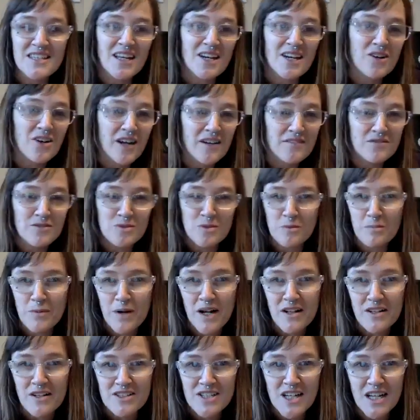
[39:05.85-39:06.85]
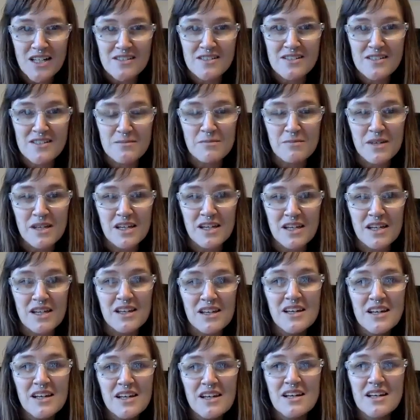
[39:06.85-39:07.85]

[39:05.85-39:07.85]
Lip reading: They don't have to apologize to me.